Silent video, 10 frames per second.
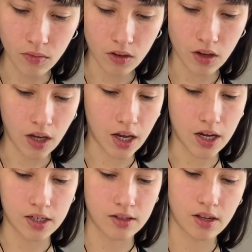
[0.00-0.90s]

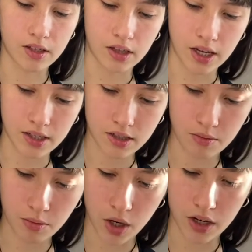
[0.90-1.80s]
And then the last
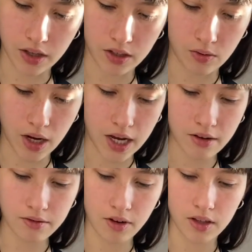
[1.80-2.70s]
bar that you
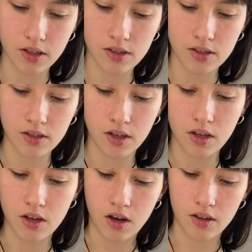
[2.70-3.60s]
have on this
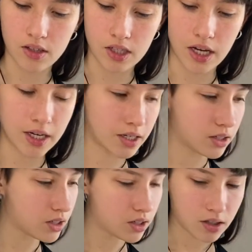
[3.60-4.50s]
line
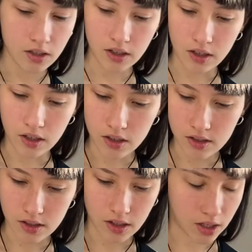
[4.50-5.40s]
is
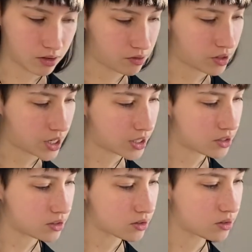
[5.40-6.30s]
an A
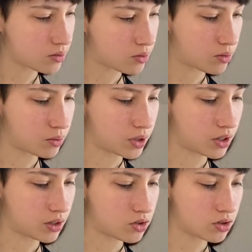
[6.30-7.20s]
flat,
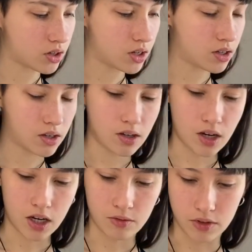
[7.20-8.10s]
which
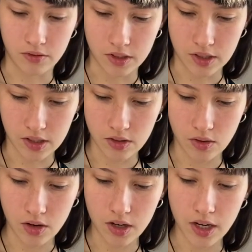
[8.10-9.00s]
I believe is this
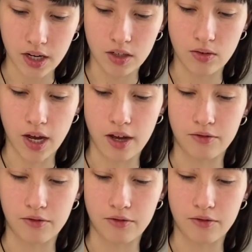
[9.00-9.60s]
chord, and you have your